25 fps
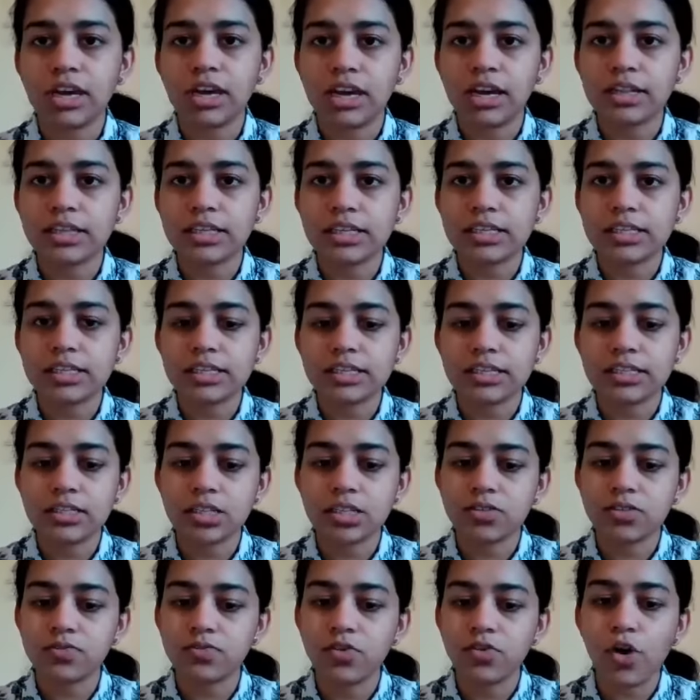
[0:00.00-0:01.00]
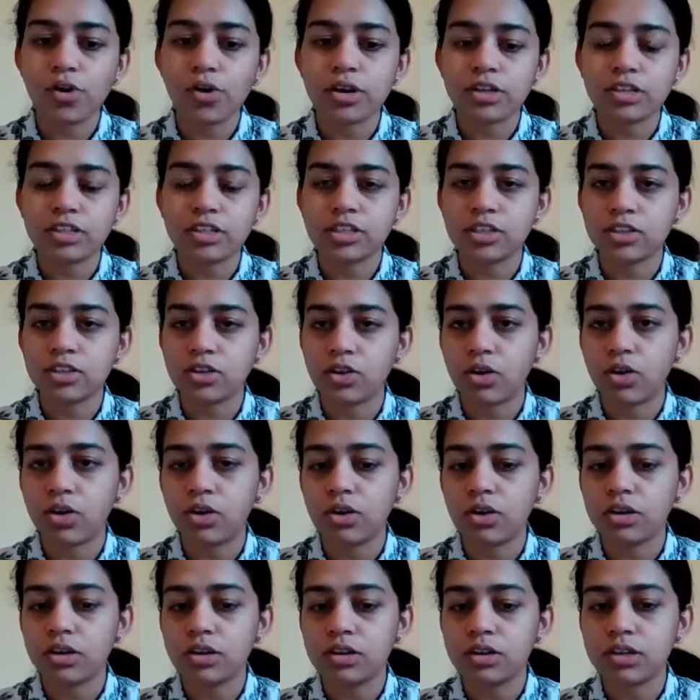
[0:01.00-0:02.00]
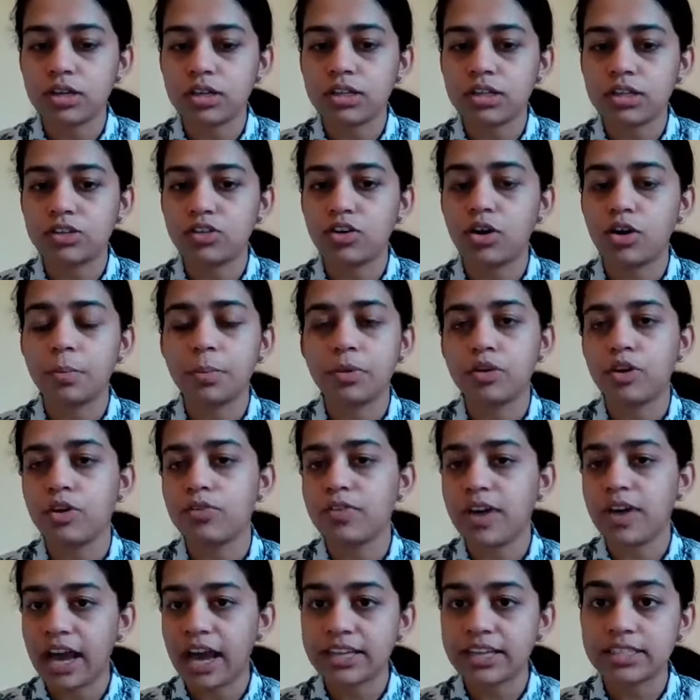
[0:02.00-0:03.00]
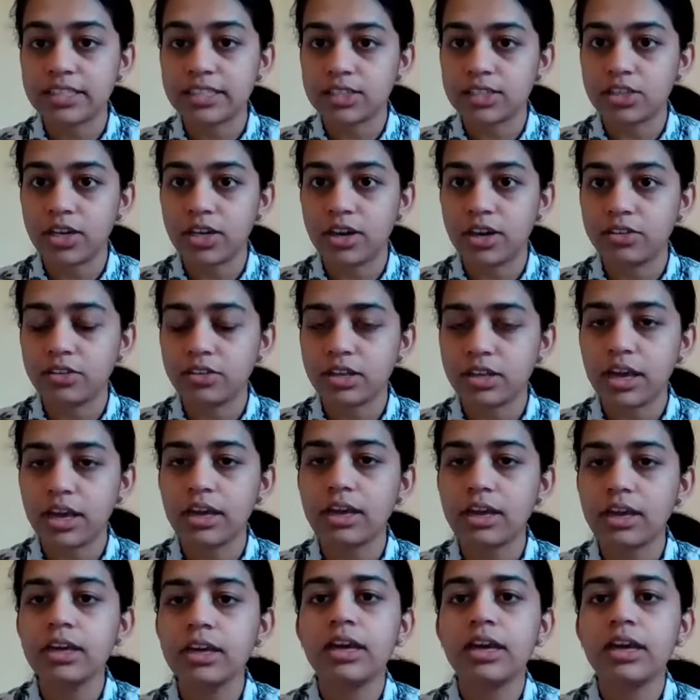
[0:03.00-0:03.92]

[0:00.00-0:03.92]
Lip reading: And this is just focusing on the topic of access to healthcare